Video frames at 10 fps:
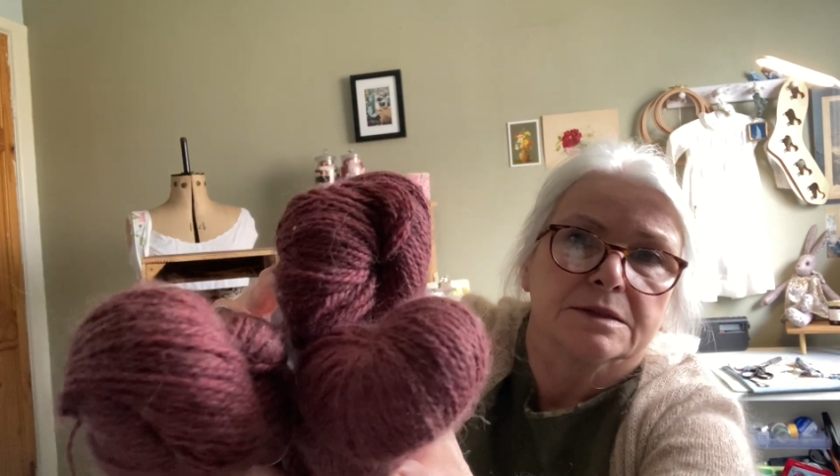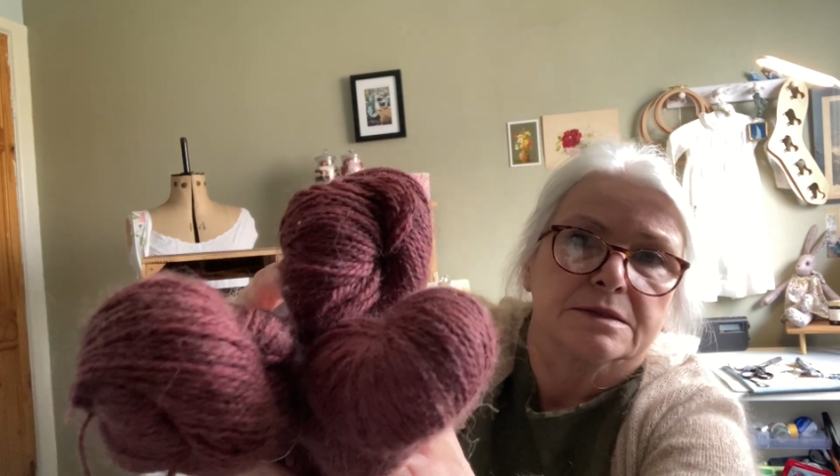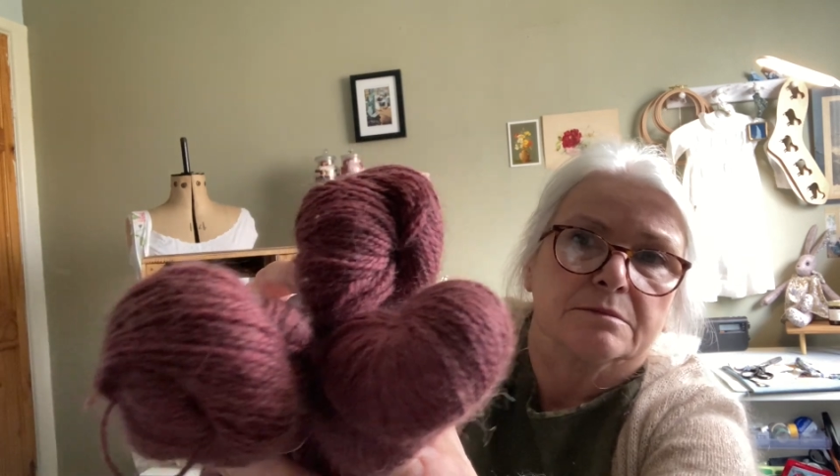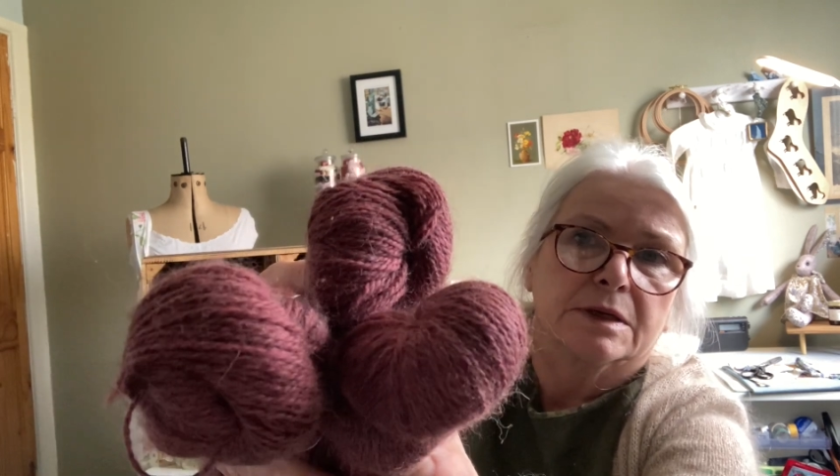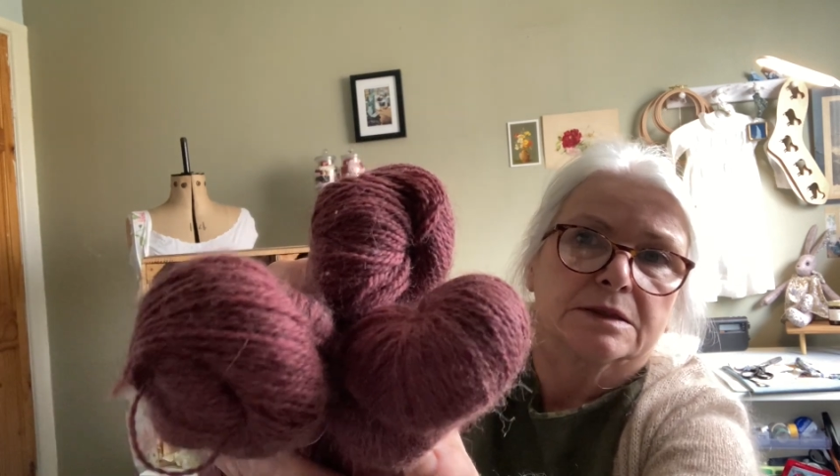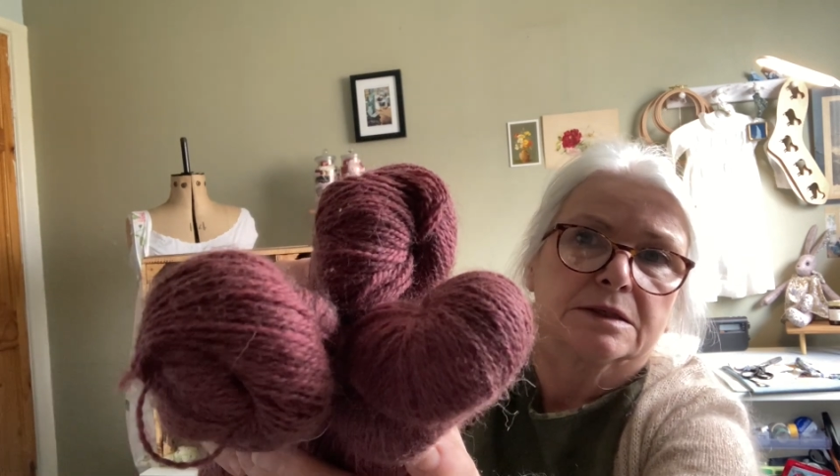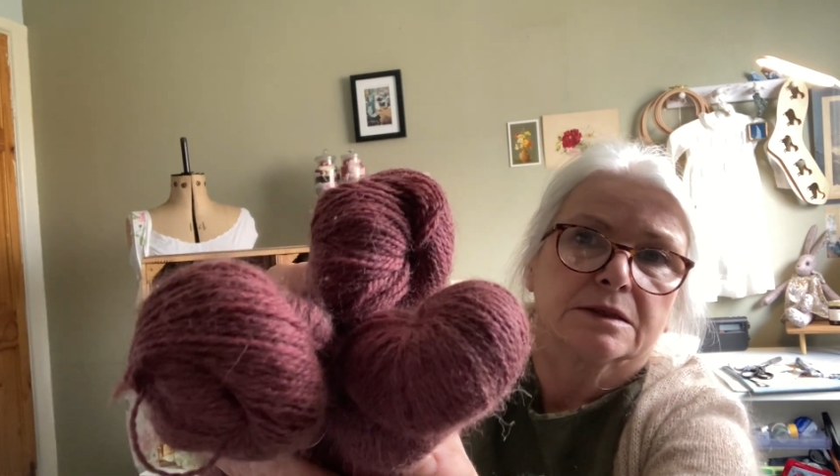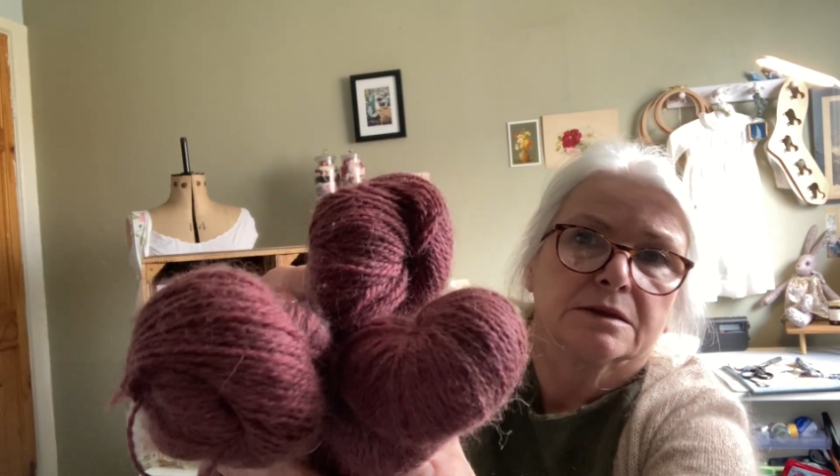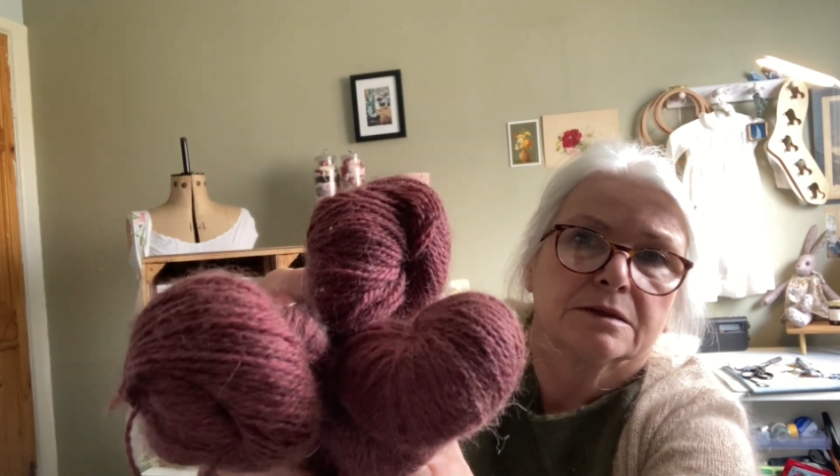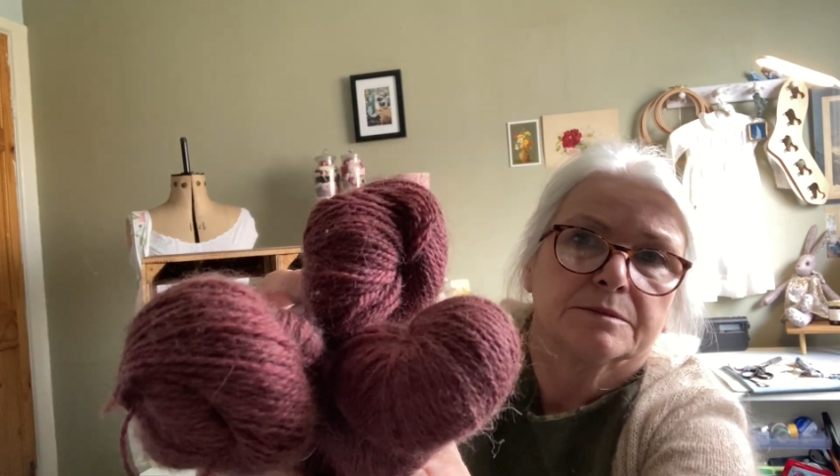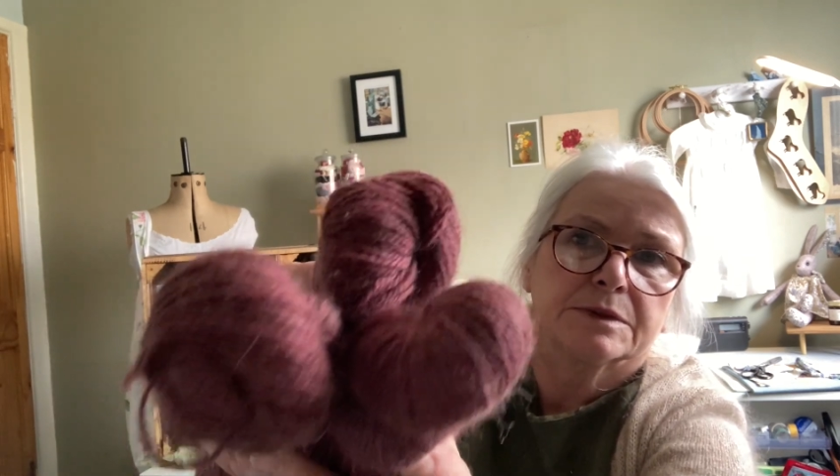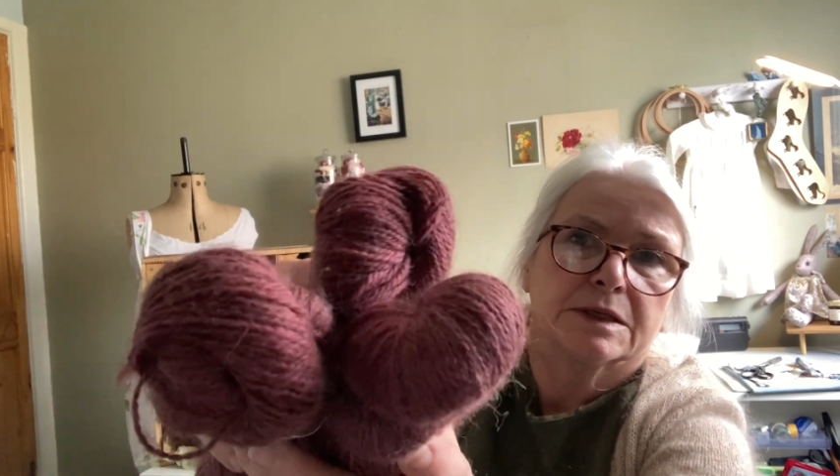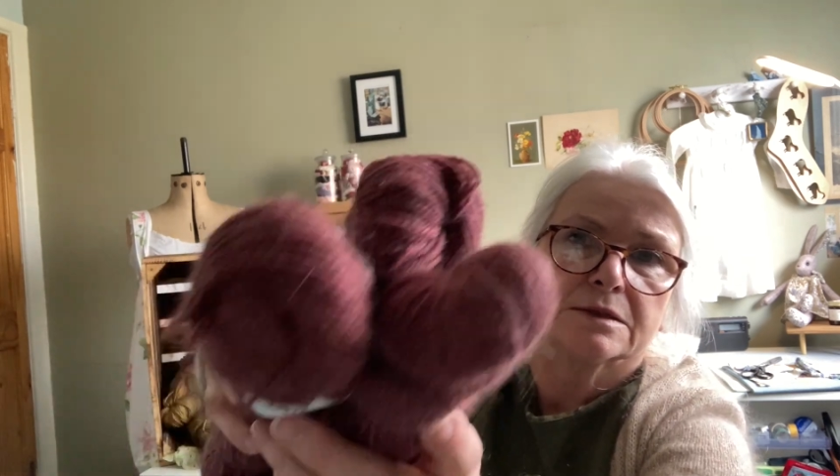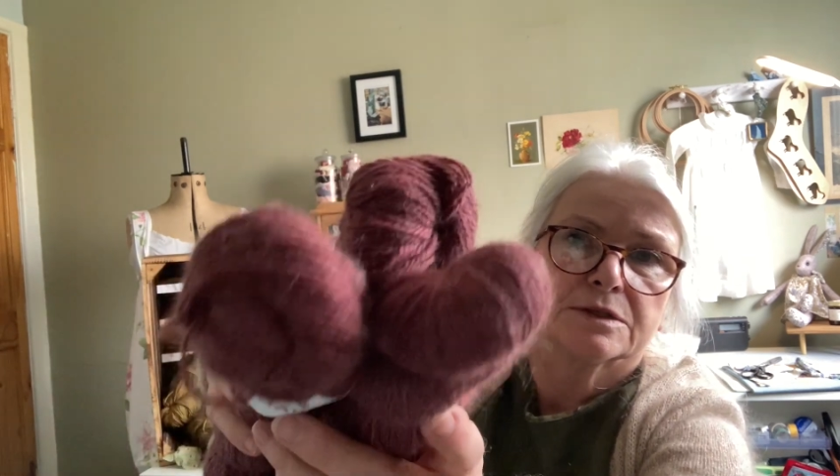doesn't matter. But that's,